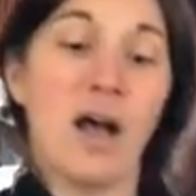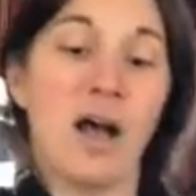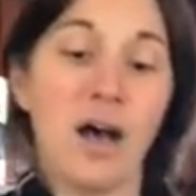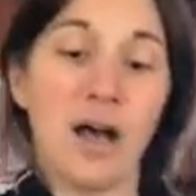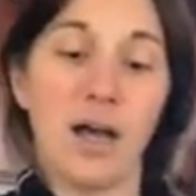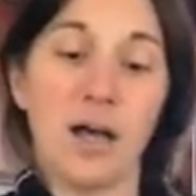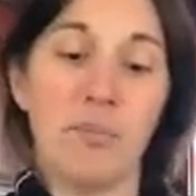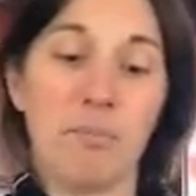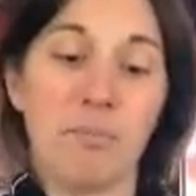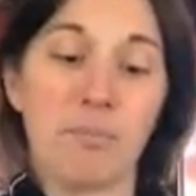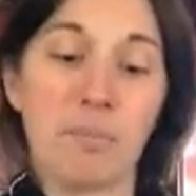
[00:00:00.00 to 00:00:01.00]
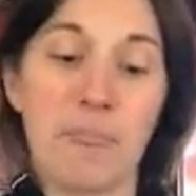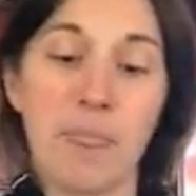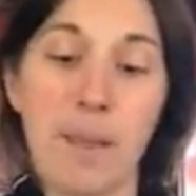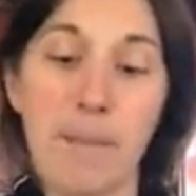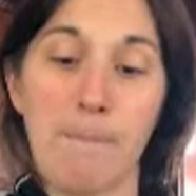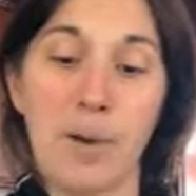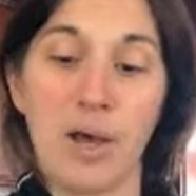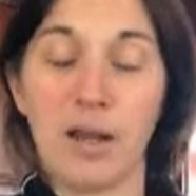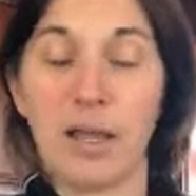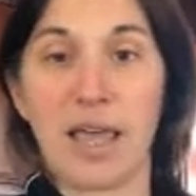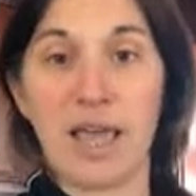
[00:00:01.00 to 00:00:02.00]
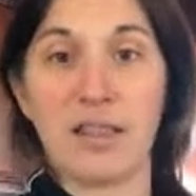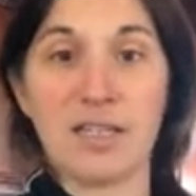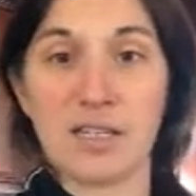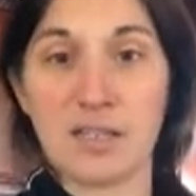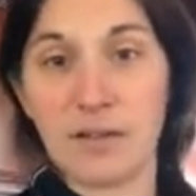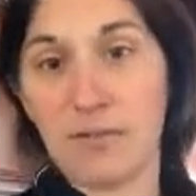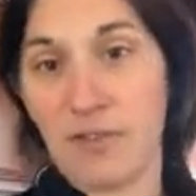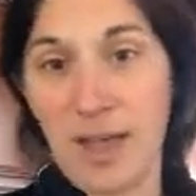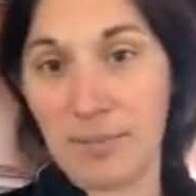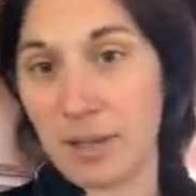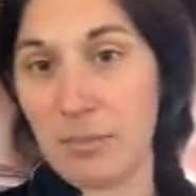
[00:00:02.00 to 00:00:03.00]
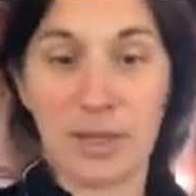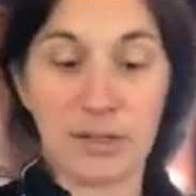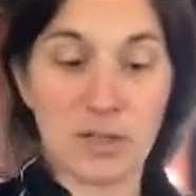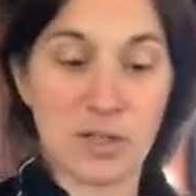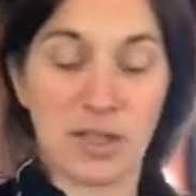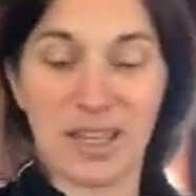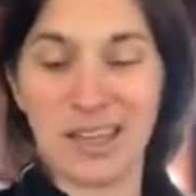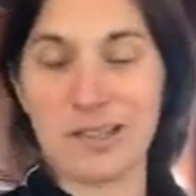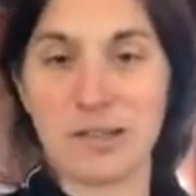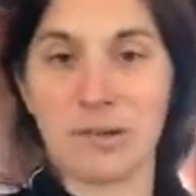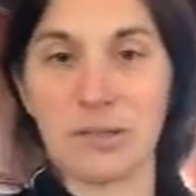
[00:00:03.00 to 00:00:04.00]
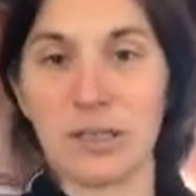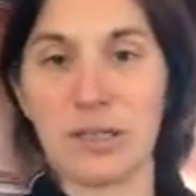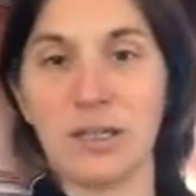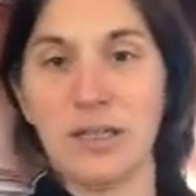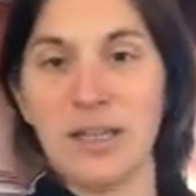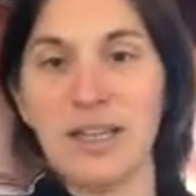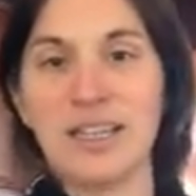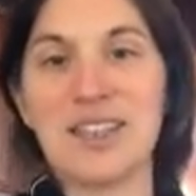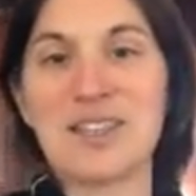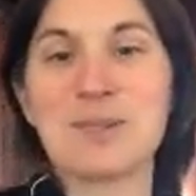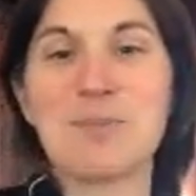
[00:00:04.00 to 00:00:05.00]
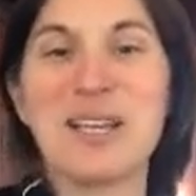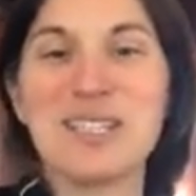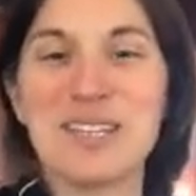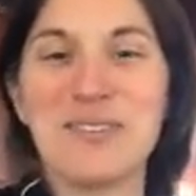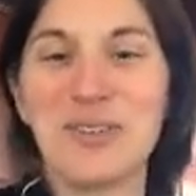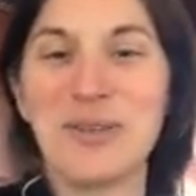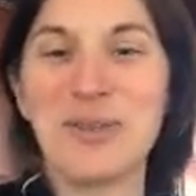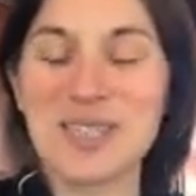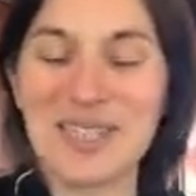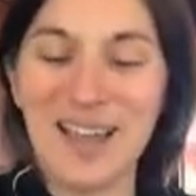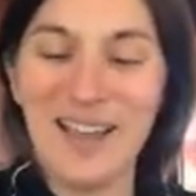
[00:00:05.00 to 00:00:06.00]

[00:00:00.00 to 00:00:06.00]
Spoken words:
But again, this is a family meal, so the kids aren't really into the spicy foods.